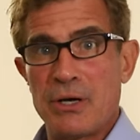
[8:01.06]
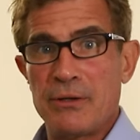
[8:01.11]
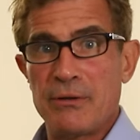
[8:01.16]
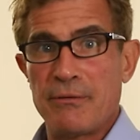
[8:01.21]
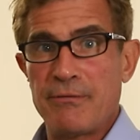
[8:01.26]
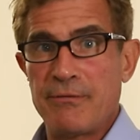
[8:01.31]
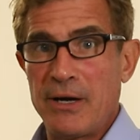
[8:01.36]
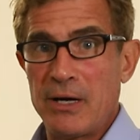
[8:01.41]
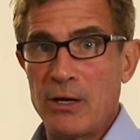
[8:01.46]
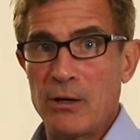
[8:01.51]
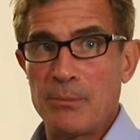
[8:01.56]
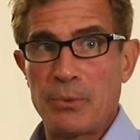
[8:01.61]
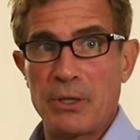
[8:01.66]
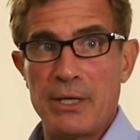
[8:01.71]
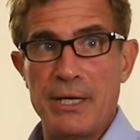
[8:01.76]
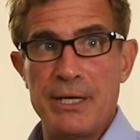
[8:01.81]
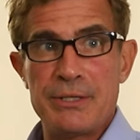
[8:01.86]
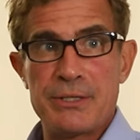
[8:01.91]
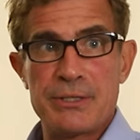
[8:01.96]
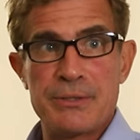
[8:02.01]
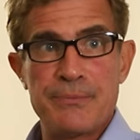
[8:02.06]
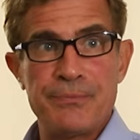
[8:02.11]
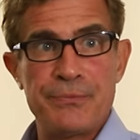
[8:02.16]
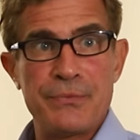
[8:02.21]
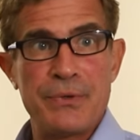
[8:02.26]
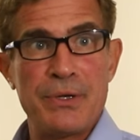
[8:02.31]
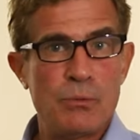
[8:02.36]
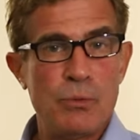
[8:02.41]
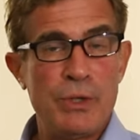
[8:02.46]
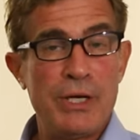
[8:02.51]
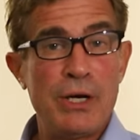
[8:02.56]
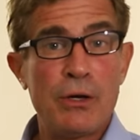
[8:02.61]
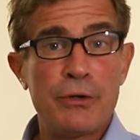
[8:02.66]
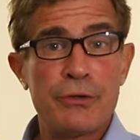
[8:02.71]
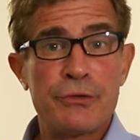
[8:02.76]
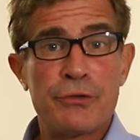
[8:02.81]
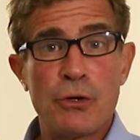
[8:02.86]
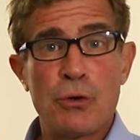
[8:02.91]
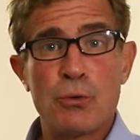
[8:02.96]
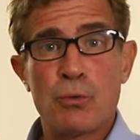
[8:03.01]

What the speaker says: on the fireplace. We also